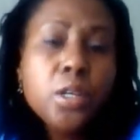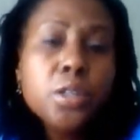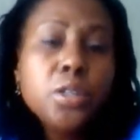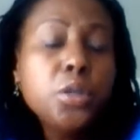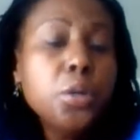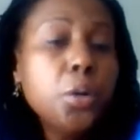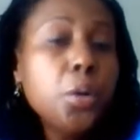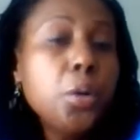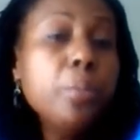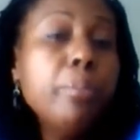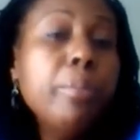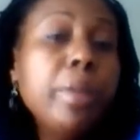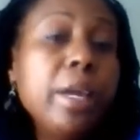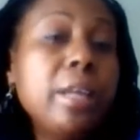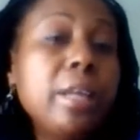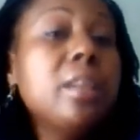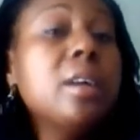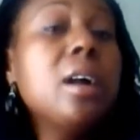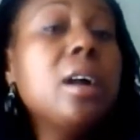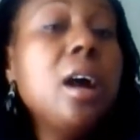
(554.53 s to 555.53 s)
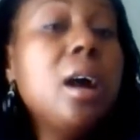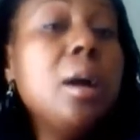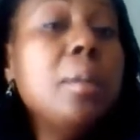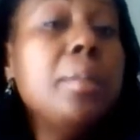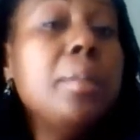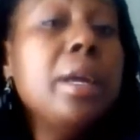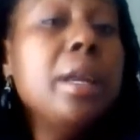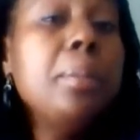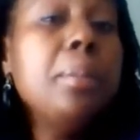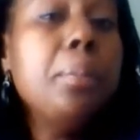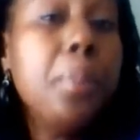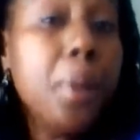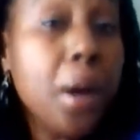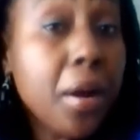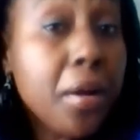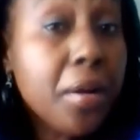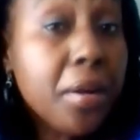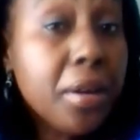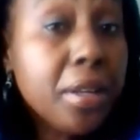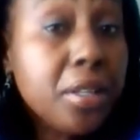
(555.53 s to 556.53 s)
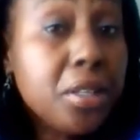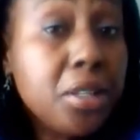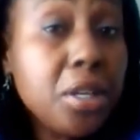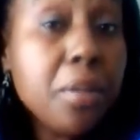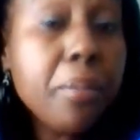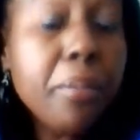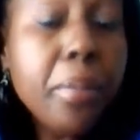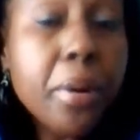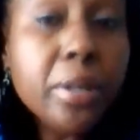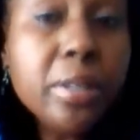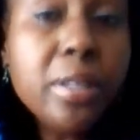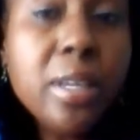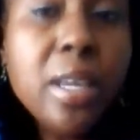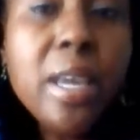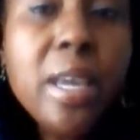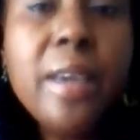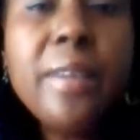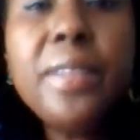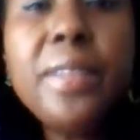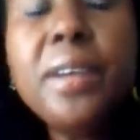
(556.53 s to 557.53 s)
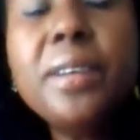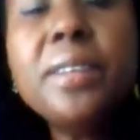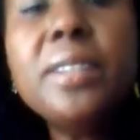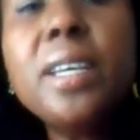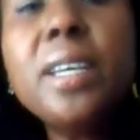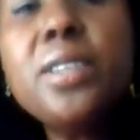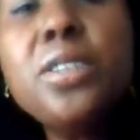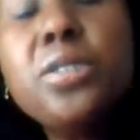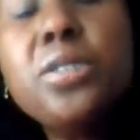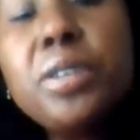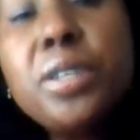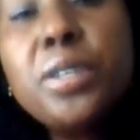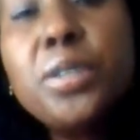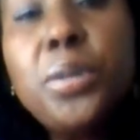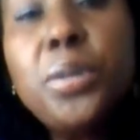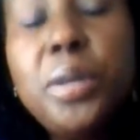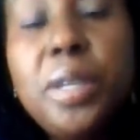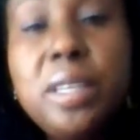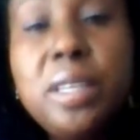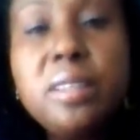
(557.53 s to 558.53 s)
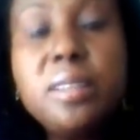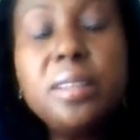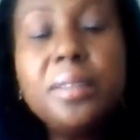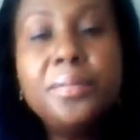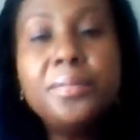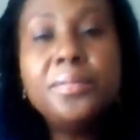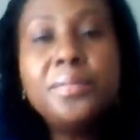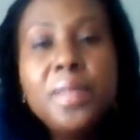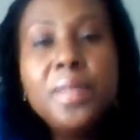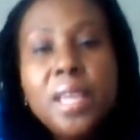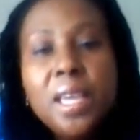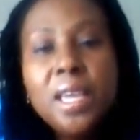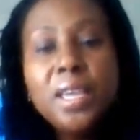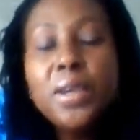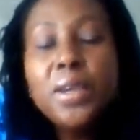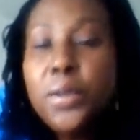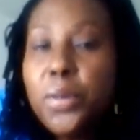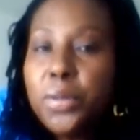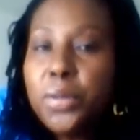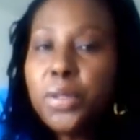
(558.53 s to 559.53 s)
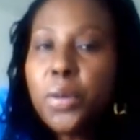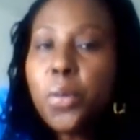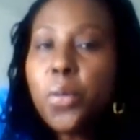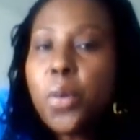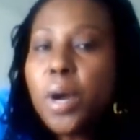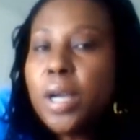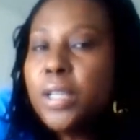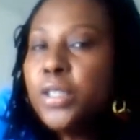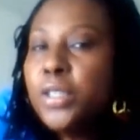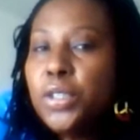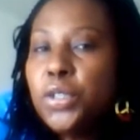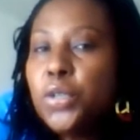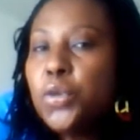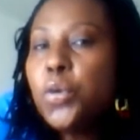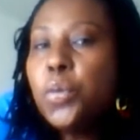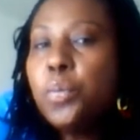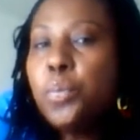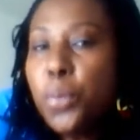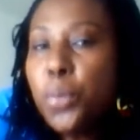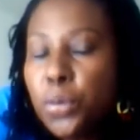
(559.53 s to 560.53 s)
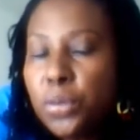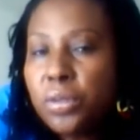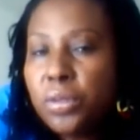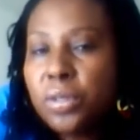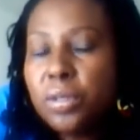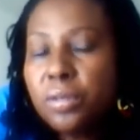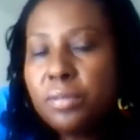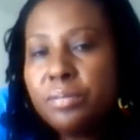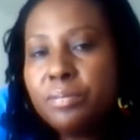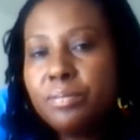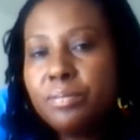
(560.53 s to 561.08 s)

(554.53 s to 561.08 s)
to make the caramel porridge. But there's a trick to it, you know. So once you put